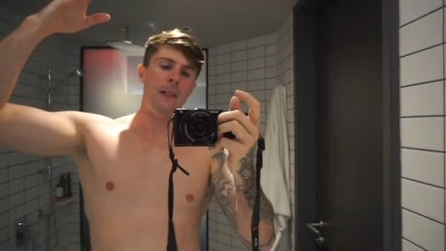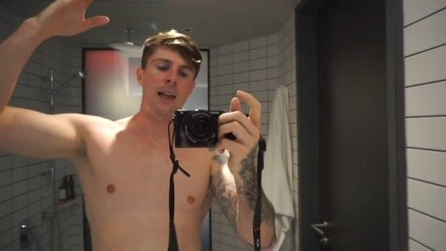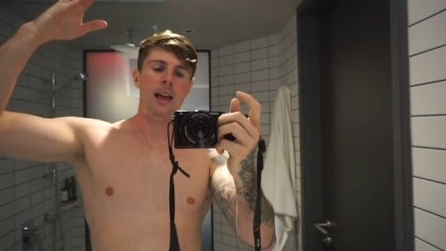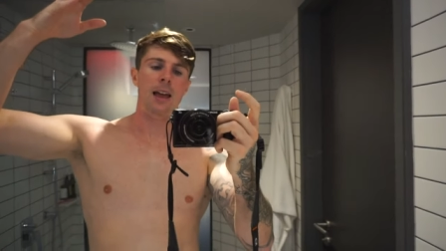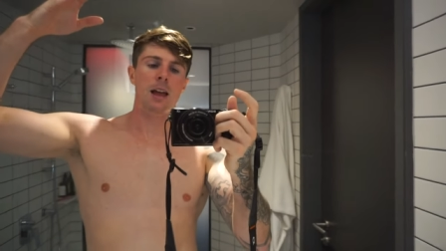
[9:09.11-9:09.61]

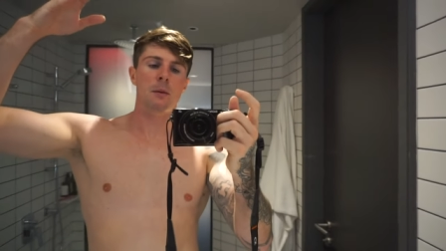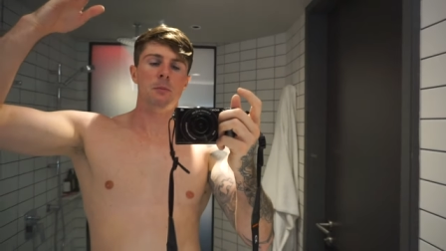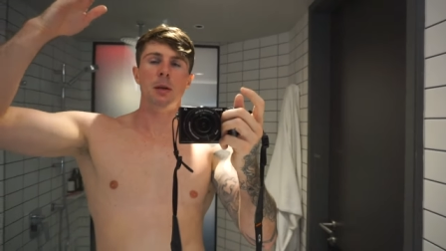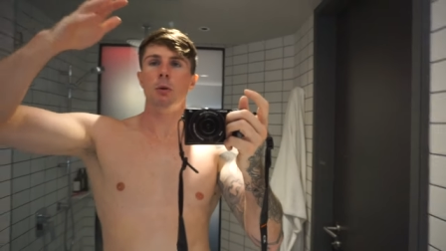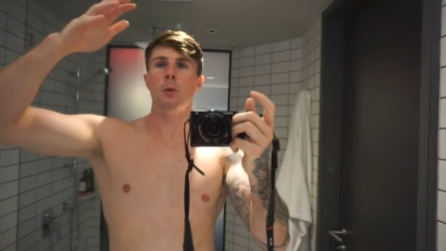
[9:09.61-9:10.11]
and
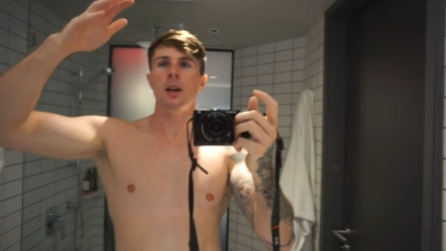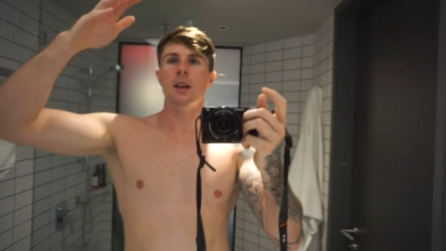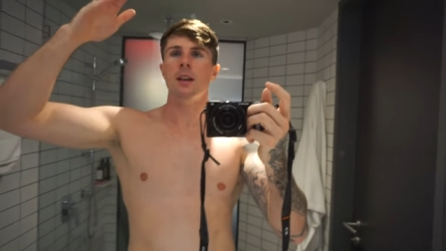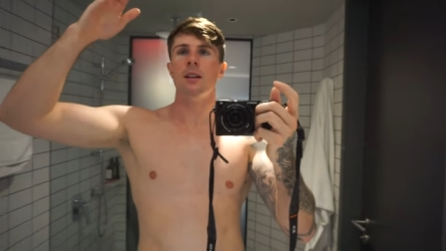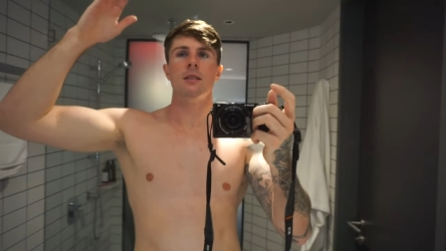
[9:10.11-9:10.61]
um, people
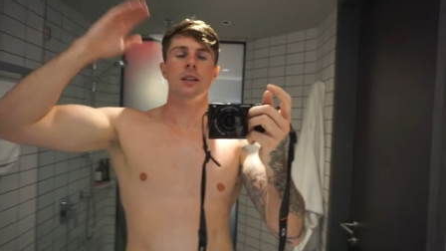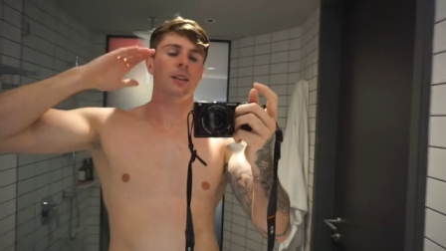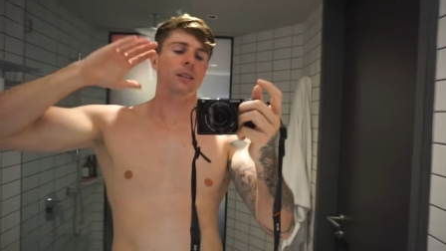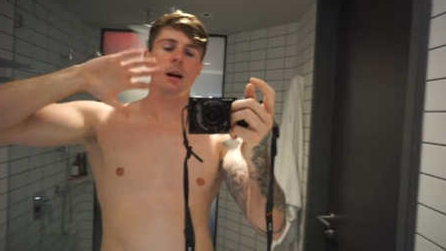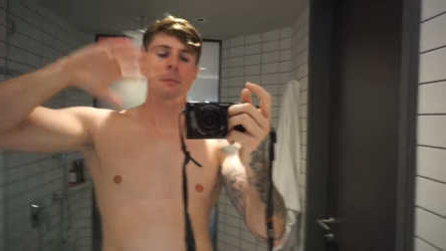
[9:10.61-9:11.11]
with
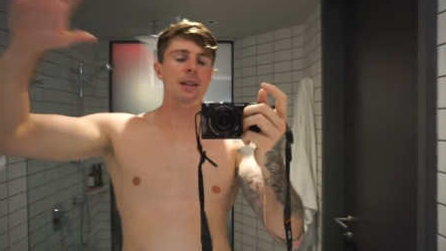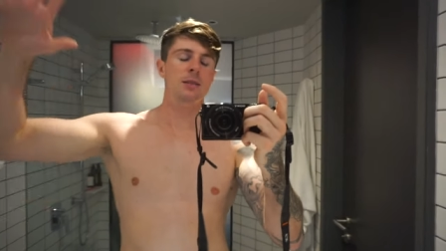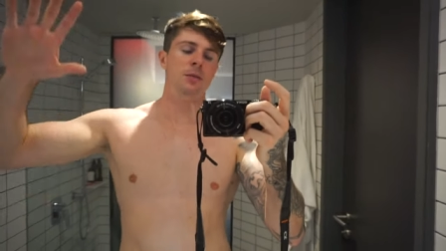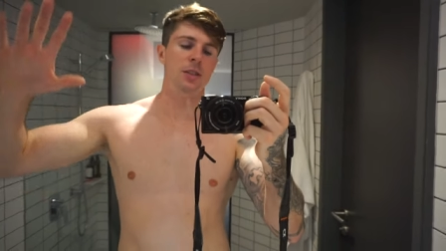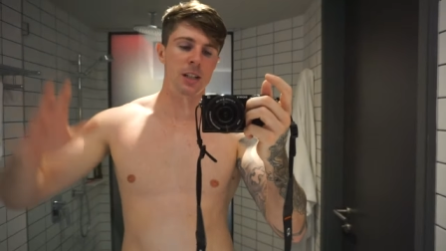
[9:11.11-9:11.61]
like
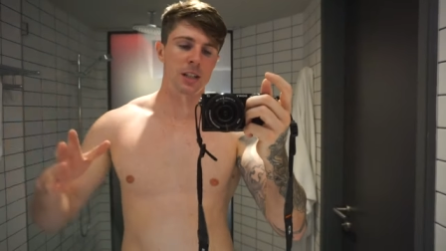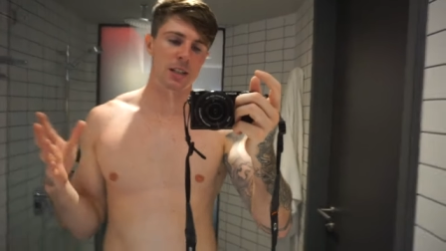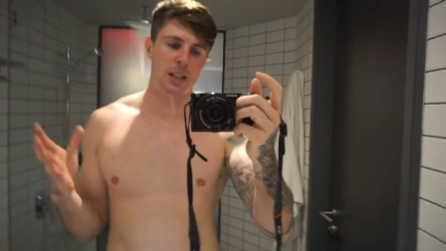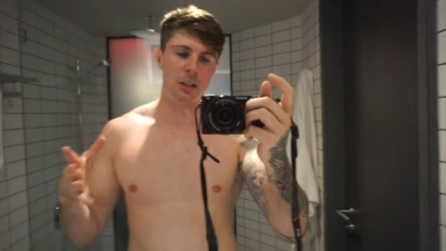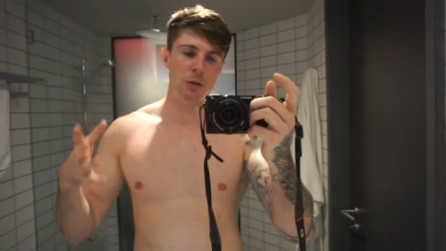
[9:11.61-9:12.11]
amazing
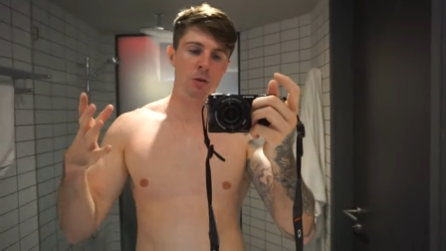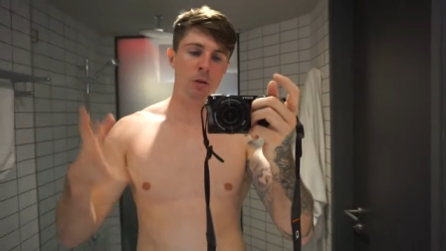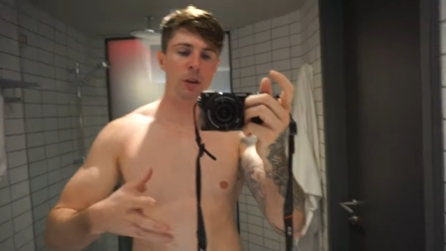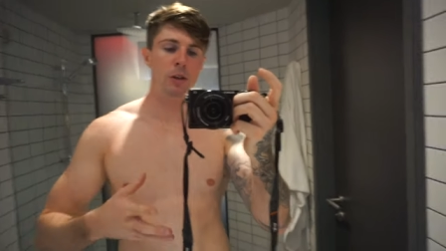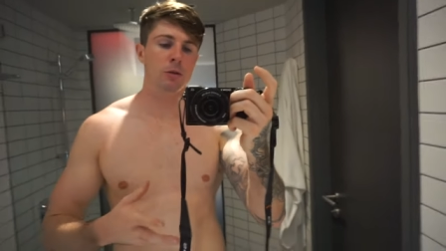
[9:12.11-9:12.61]
physiques, and you
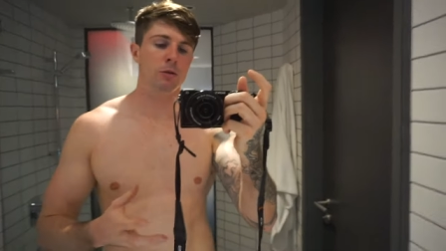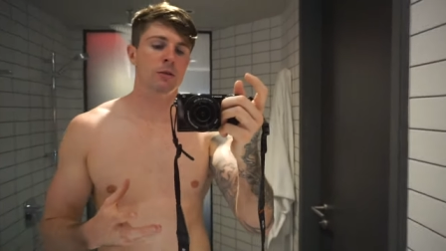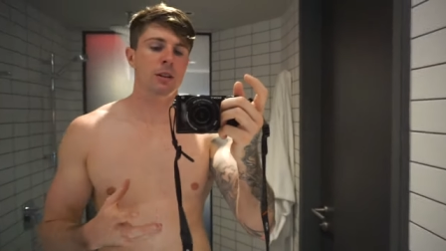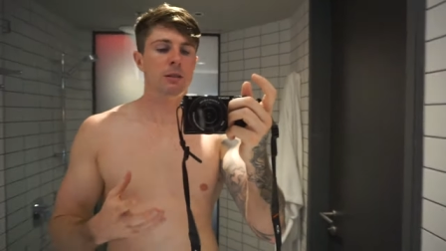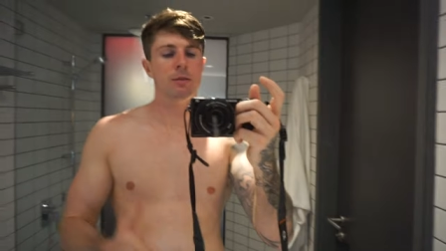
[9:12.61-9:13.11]
look at yours and think,